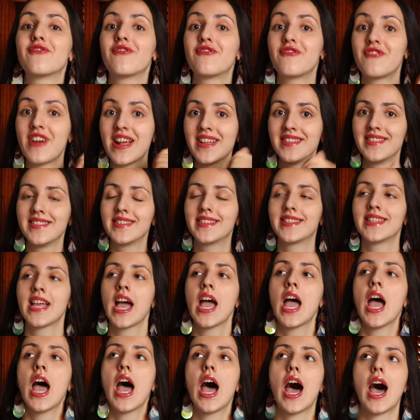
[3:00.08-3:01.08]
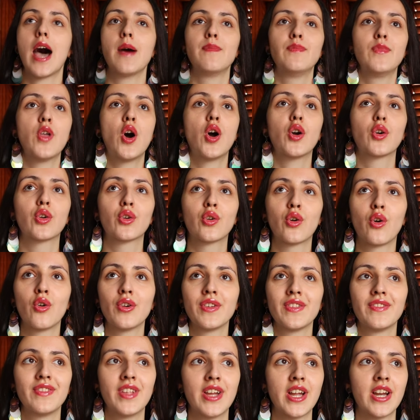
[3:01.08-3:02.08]
friends. I'm not
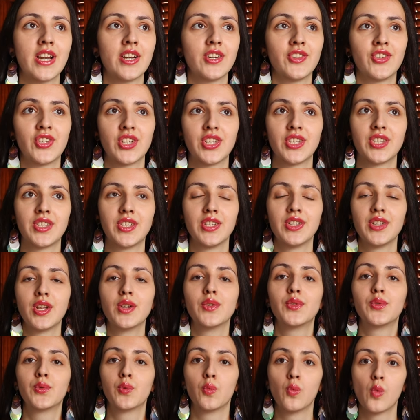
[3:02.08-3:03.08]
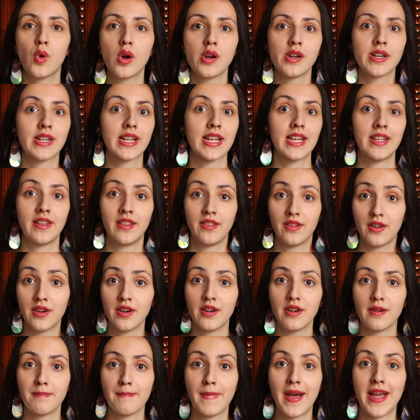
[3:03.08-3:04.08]
going there just, you know, to work and
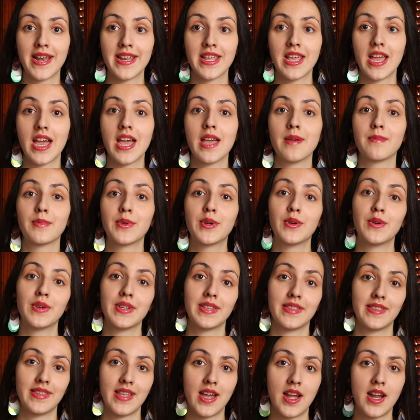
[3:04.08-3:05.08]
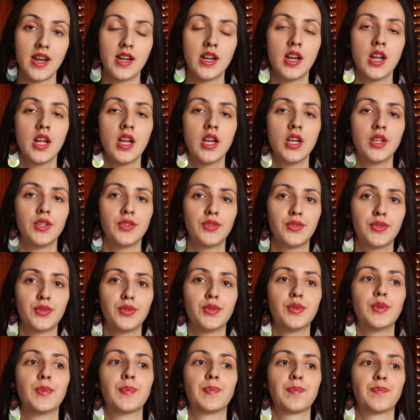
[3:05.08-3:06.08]
earn money. I'm going there
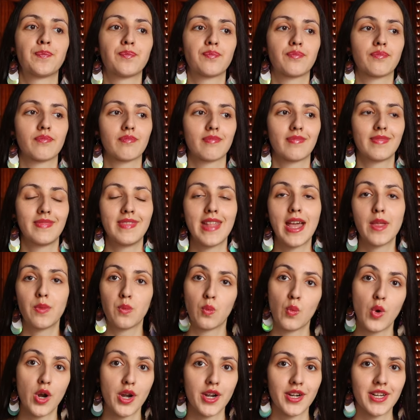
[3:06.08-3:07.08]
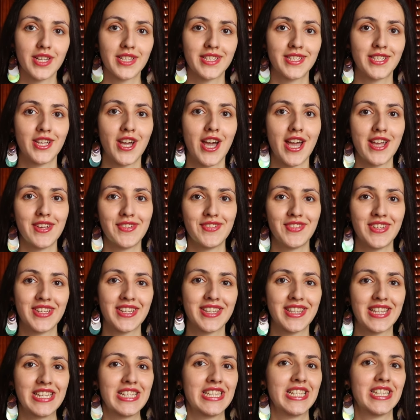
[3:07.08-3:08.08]
to network. So I
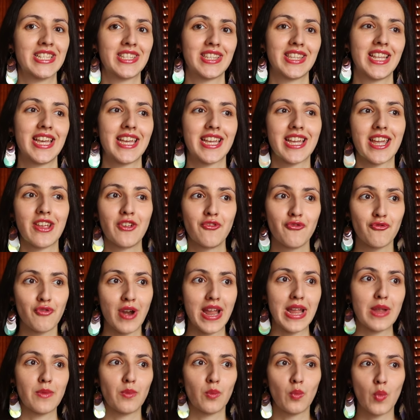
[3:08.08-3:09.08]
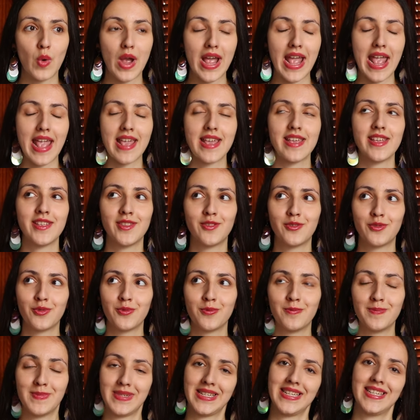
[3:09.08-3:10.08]
think this is like a great way
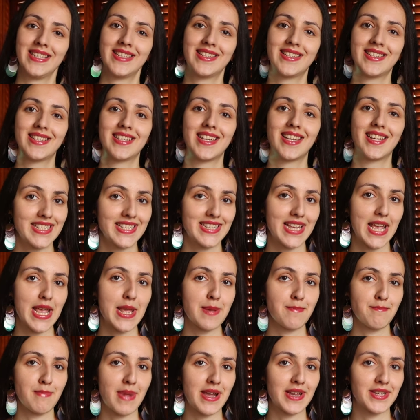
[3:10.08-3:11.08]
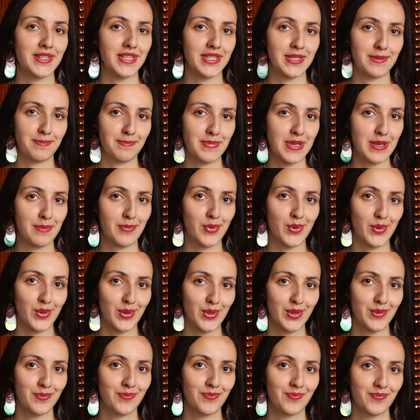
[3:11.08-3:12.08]
to meet same-minded
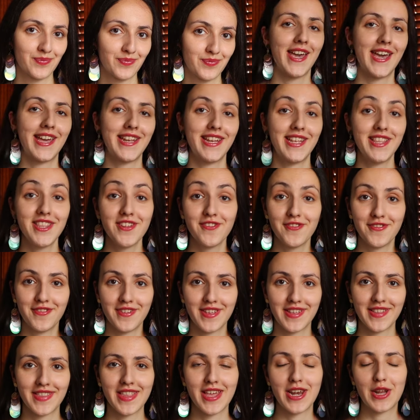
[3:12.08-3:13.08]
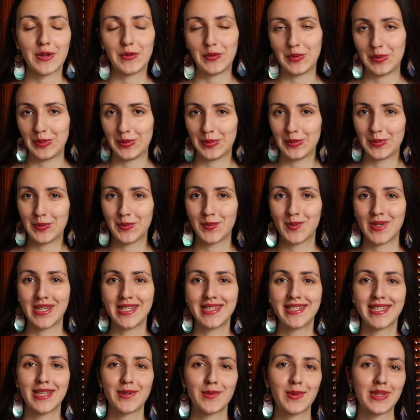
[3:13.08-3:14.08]
people. Another thing that I will do
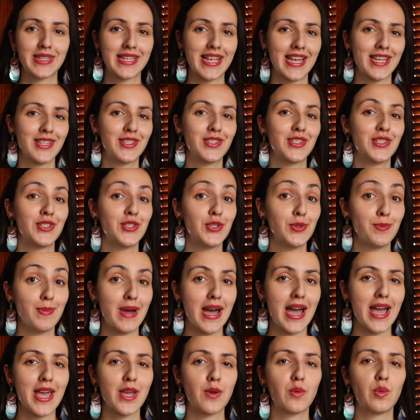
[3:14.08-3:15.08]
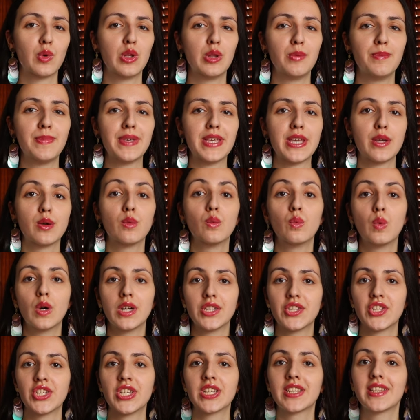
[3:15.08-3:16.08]
once I will get to Dubai will be
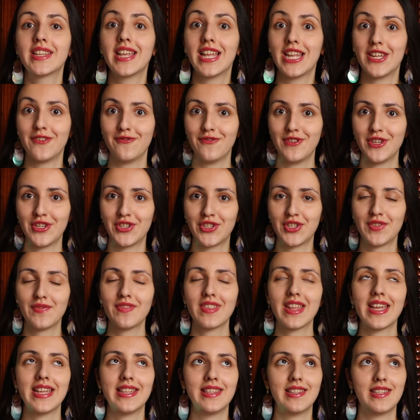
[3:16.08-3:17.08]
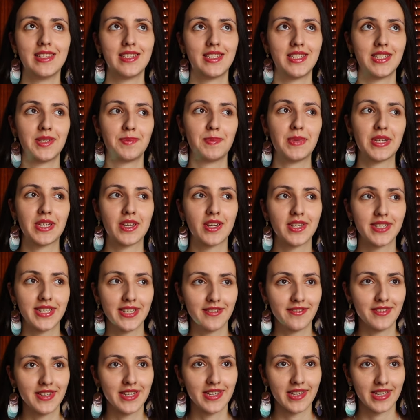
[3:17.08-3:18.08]
watching television and this is
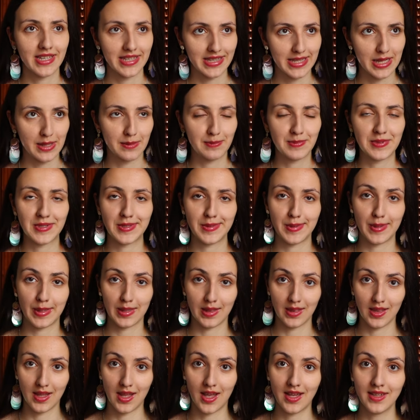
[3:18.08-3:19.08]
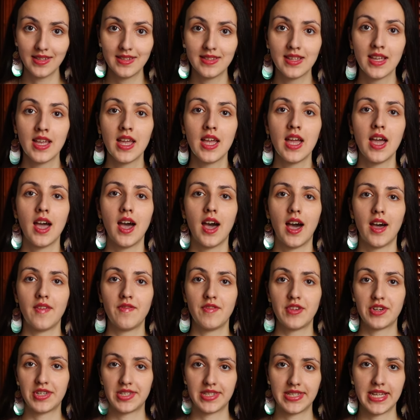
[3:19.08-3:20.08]
because I think it helps you a lot
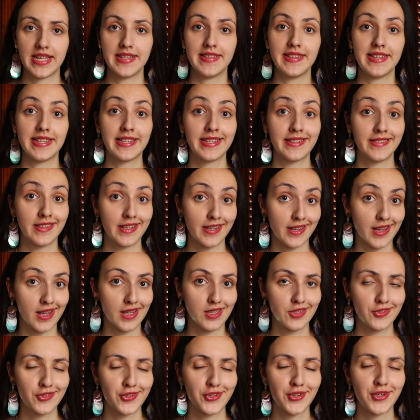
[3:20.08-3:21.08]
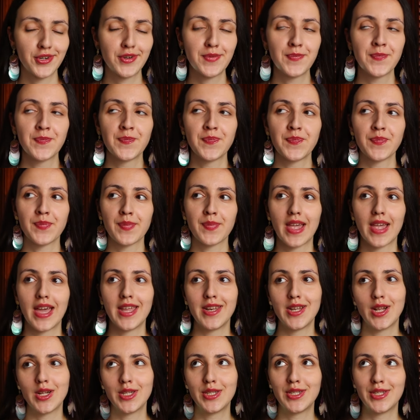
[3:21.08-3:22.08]
understanding the culture
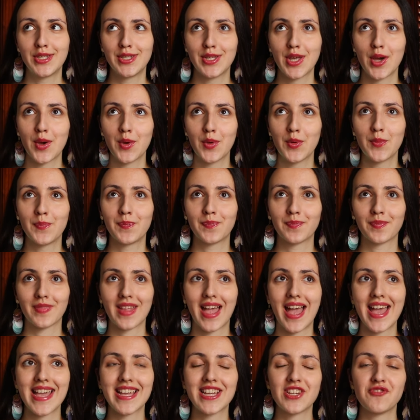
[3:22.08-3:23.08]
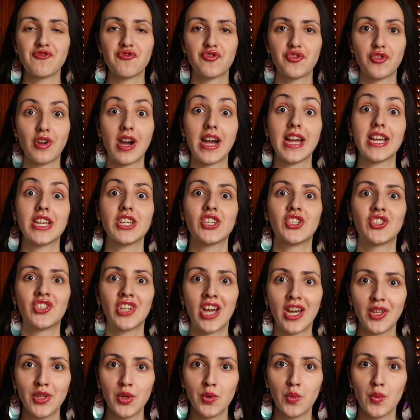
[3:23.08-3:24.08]
and also I can try
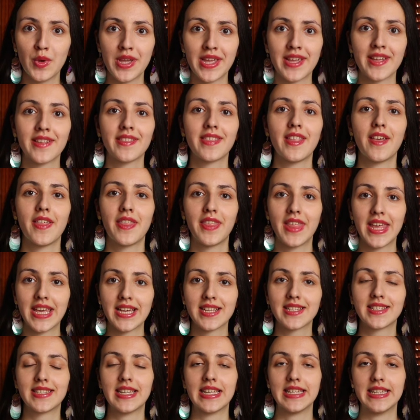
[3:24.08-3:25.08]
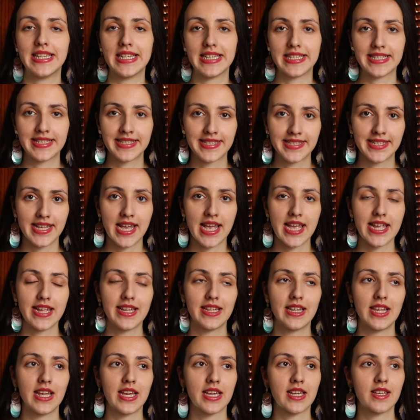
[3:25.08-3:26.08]
shadowing the things that they
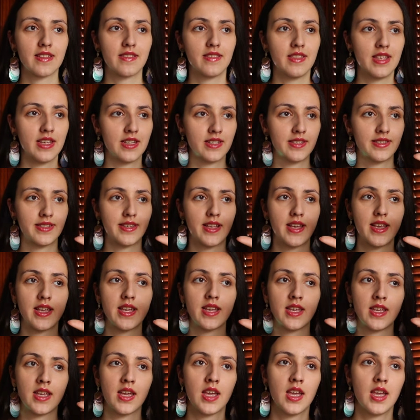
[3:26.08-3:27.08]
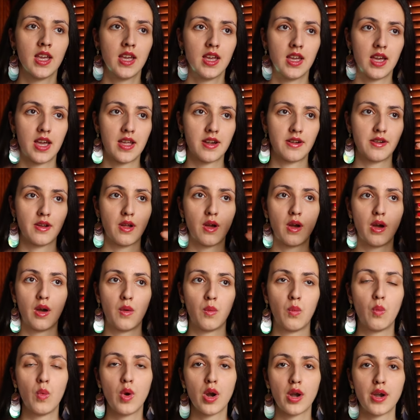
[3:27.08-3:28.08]
say like they say I don't know
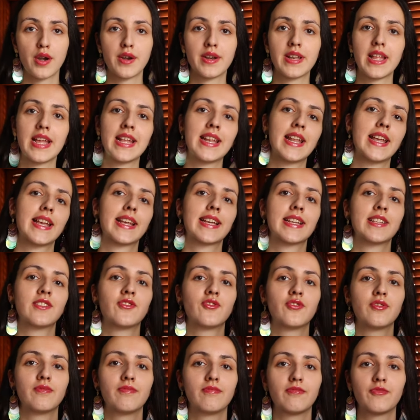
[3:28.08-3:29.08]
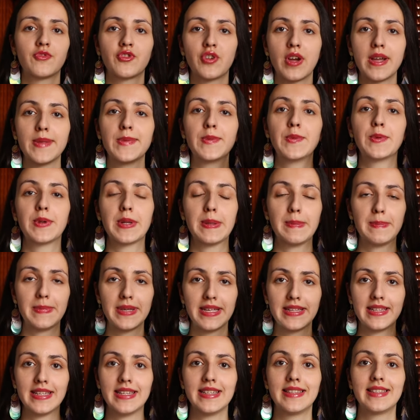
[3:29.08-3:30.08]
a word and I can try to
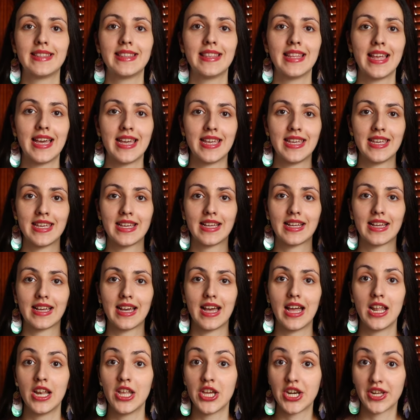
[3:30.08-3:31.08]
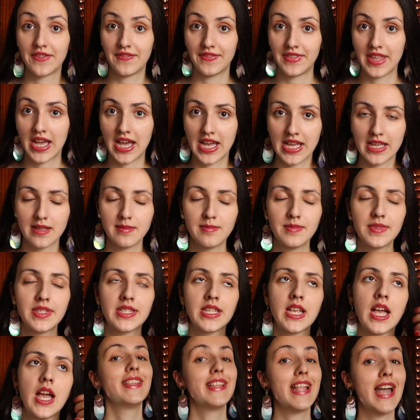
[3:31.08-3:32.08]
repeat it like a lot of
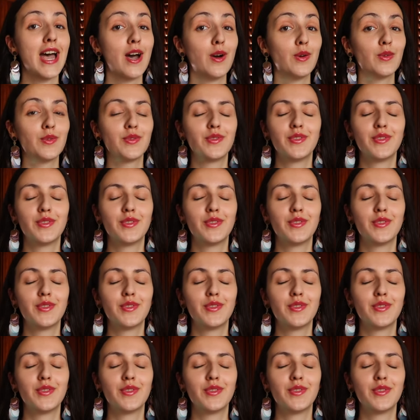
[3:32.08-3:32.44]
times. Now